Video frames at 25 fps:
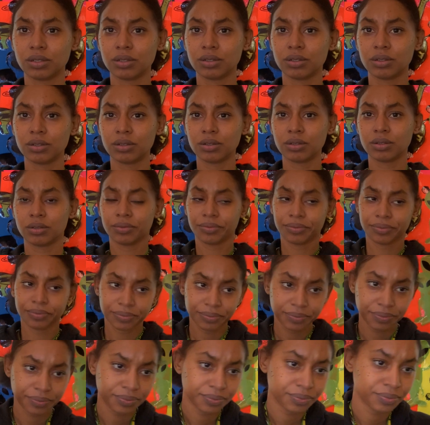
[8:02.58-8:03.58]

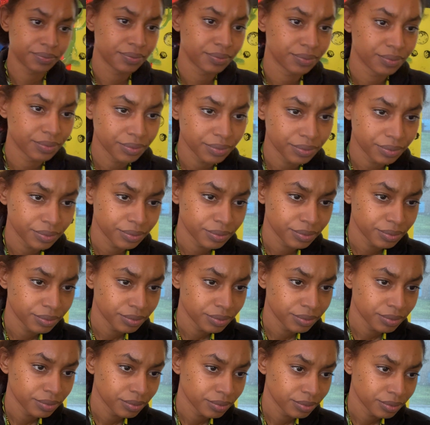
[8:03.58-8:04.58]

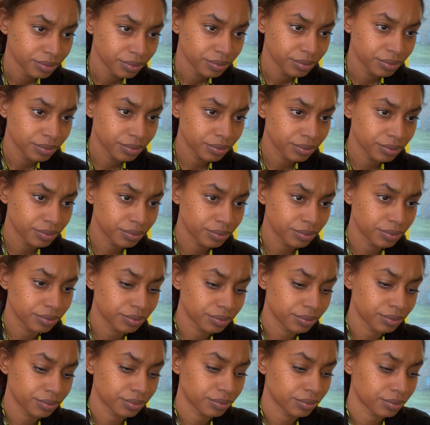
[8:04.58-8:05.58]

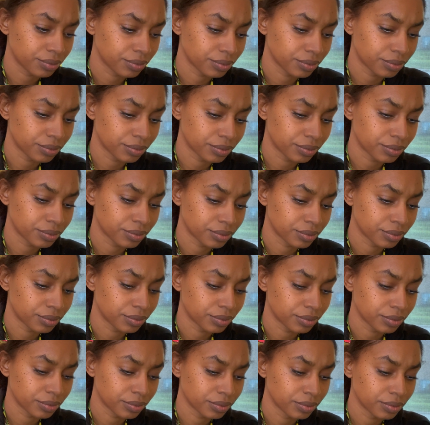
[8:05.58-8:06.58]

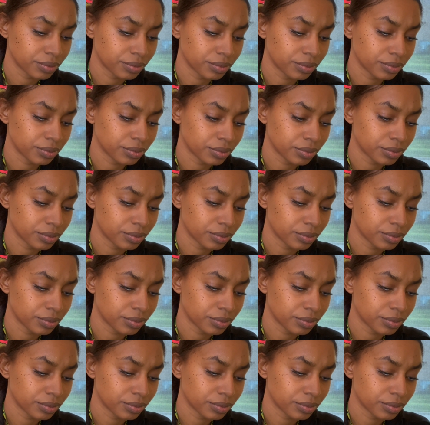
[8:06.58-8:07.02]
No one is speaking in this clip.